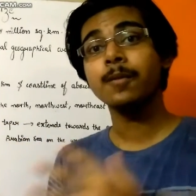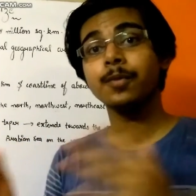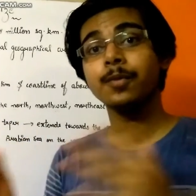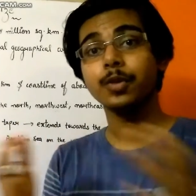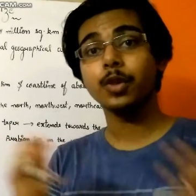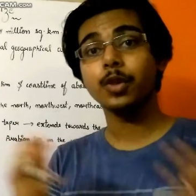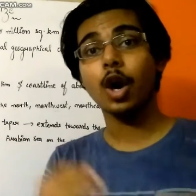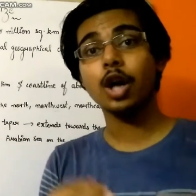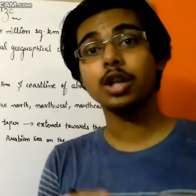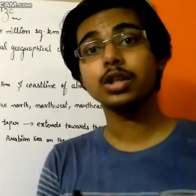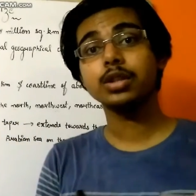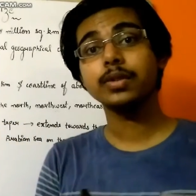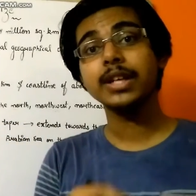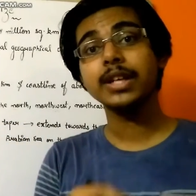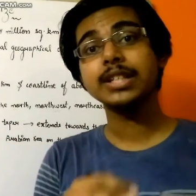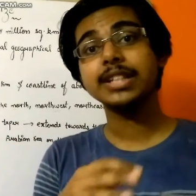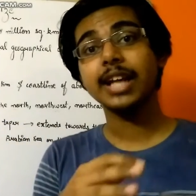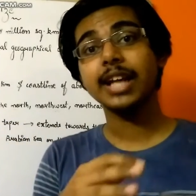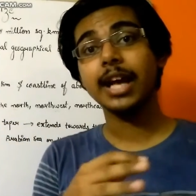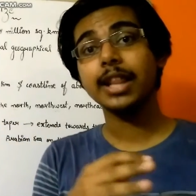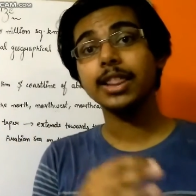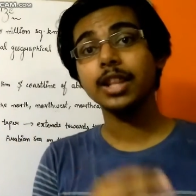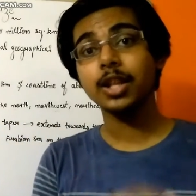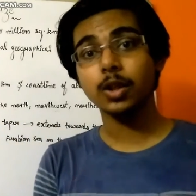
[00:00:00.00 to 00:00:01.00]
northwest
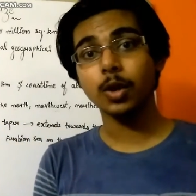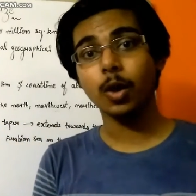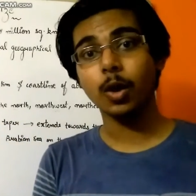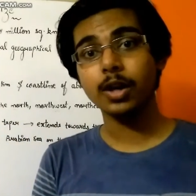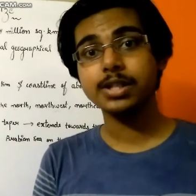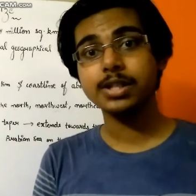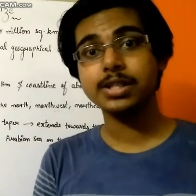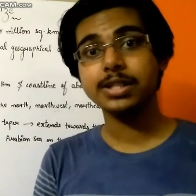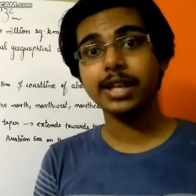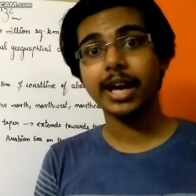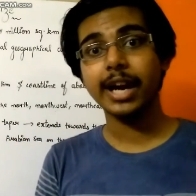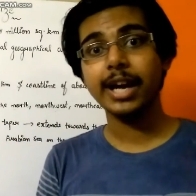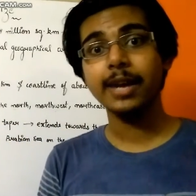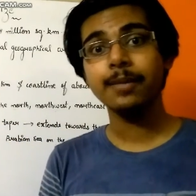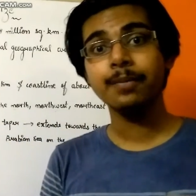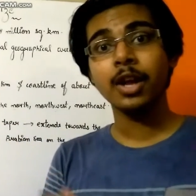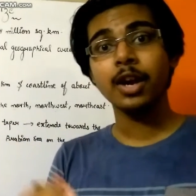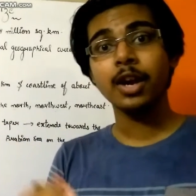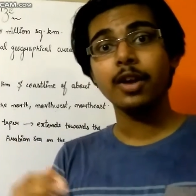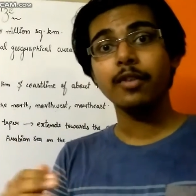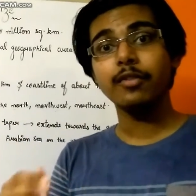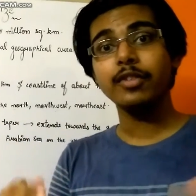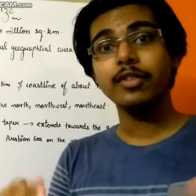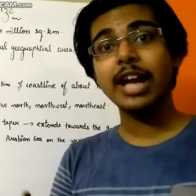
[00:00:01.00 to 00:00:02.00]
and the north side,
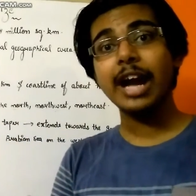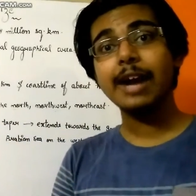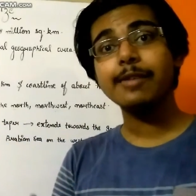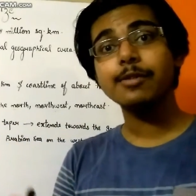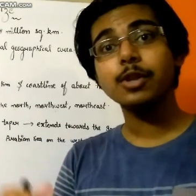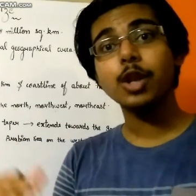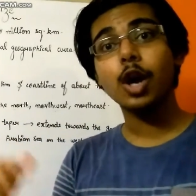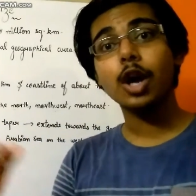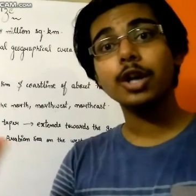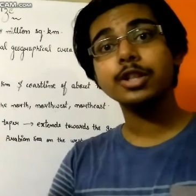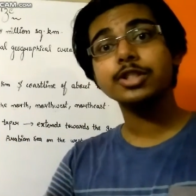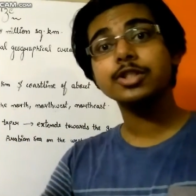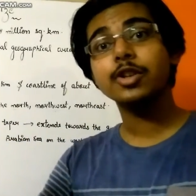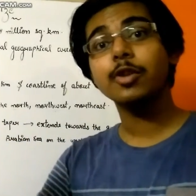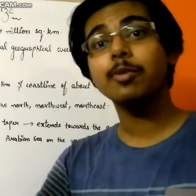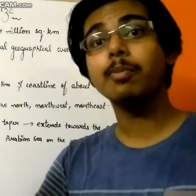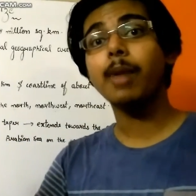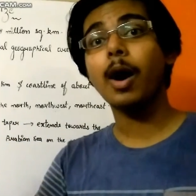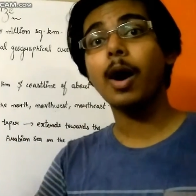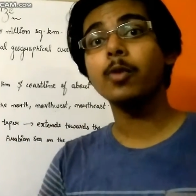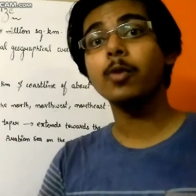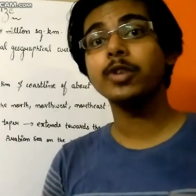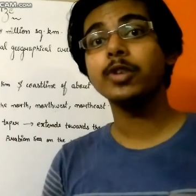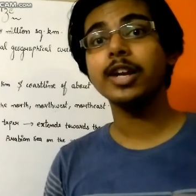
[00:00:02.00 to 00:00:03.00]
we have lots of
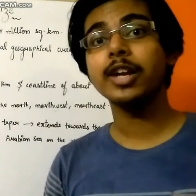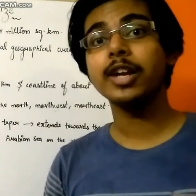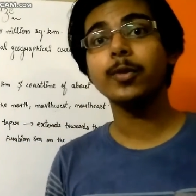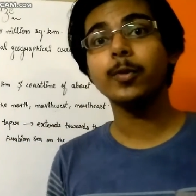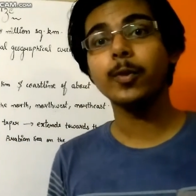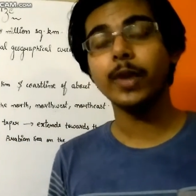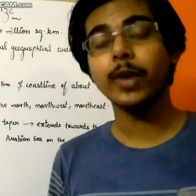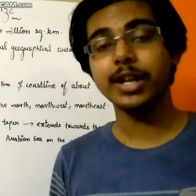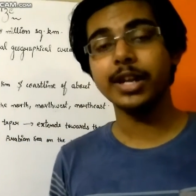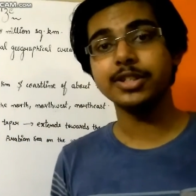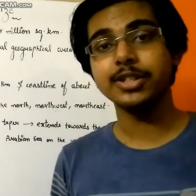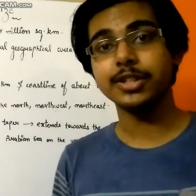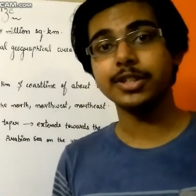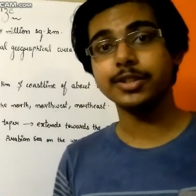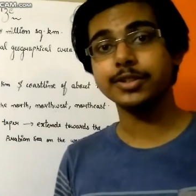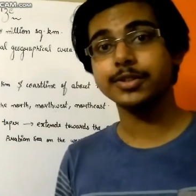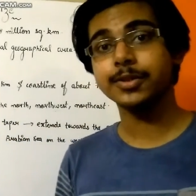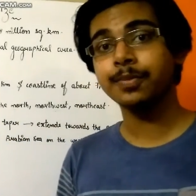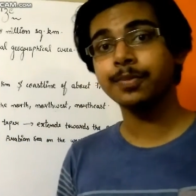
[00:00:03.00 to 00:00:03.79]
mountain ranges.